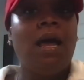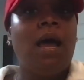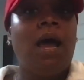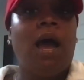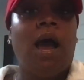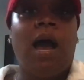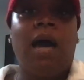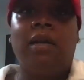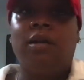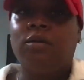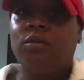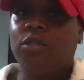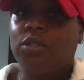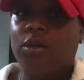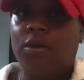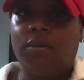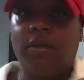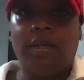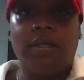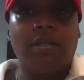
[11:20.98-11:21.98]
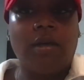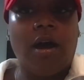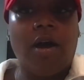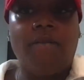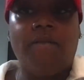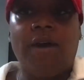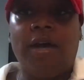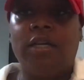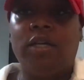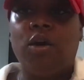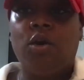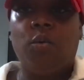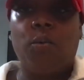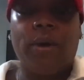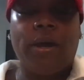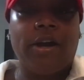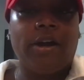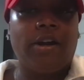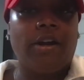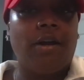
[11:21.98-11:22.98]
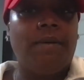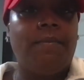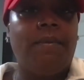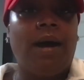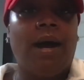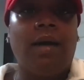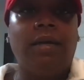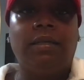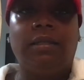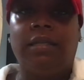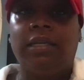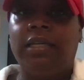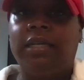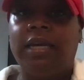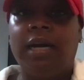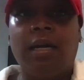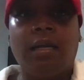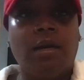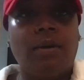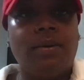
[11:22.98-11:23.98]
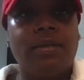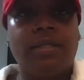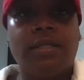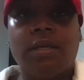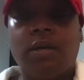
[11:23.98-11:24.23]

I don't show these off. I don't wear them. The yellow is so